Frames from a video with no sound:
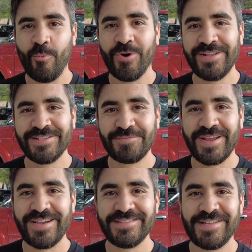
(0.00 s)
What is up,
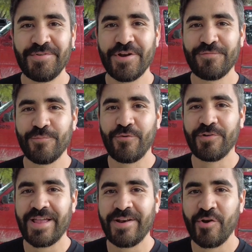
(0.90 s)
guys? David here from
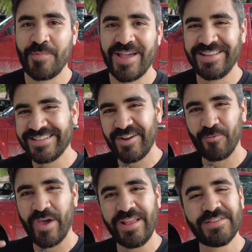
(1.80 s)
Overland Nomad, and let's get
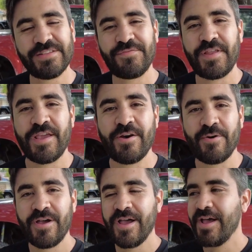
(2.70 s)
right into this
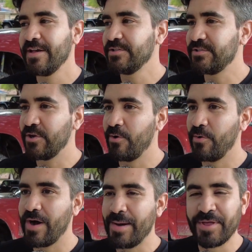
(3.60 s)
video.
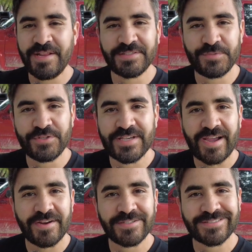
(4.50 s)
So I'm getting some new
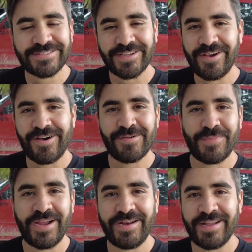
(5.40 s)
tires on
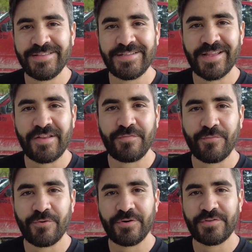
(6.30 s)
my
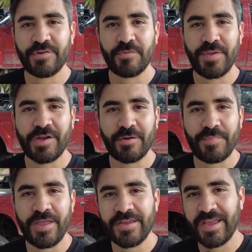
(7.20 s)
1994 Toyota
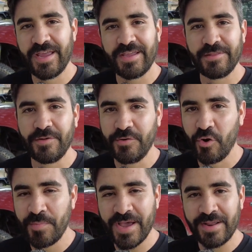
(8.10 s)
pickup, aka the
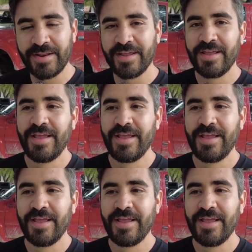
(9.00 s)
Nomad.